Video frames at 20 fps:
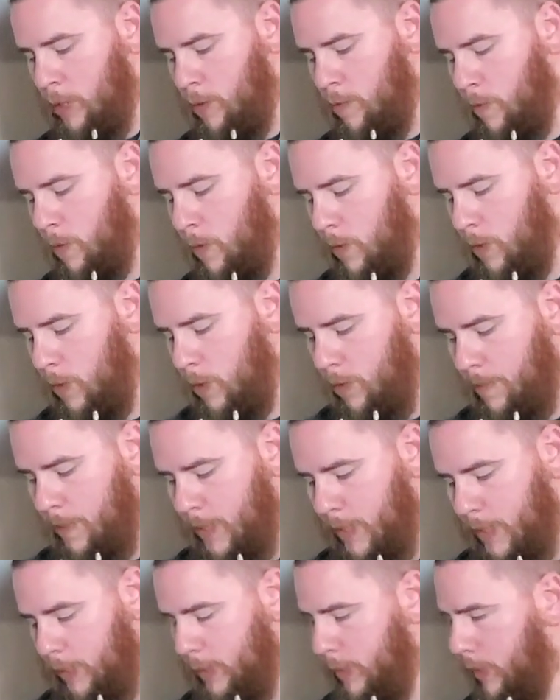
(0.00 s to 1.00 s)
roll it a
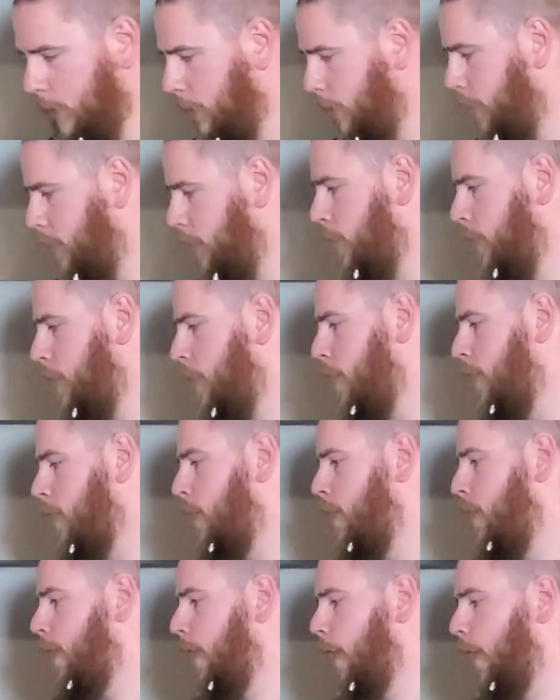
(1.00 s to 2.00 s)
bit,
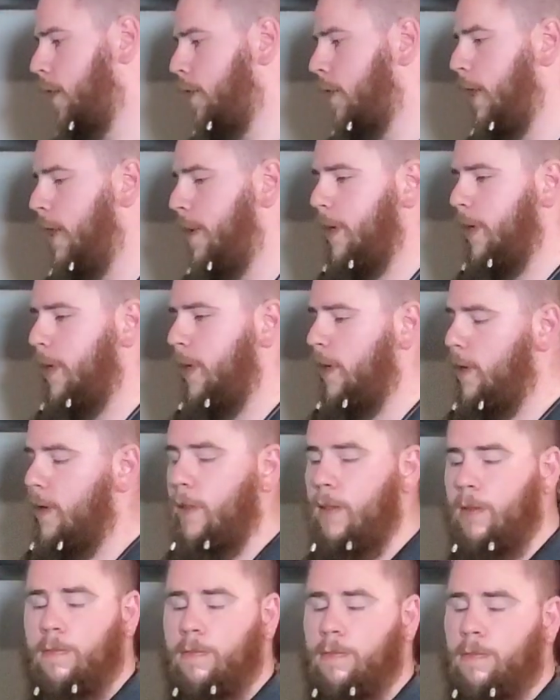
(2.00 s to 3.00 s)
and cram it here
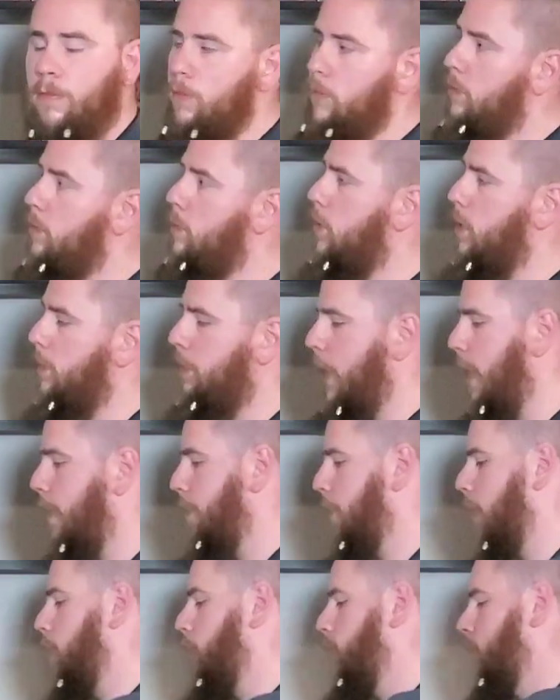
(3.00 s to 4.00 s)
in the back
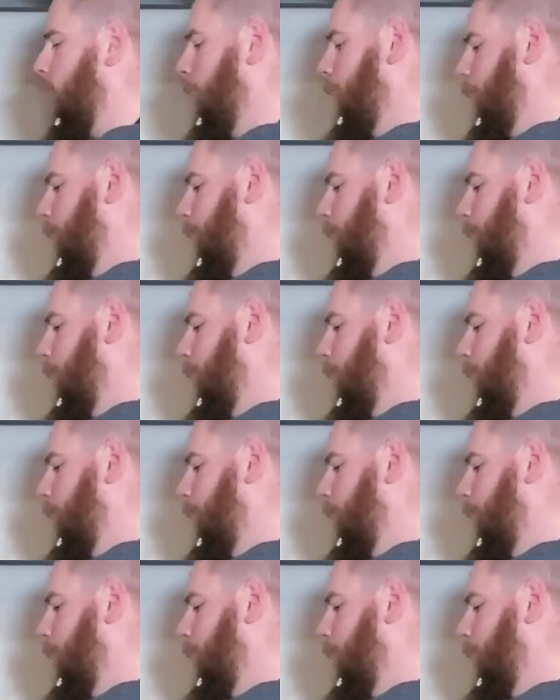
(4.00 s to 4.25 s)
pouch.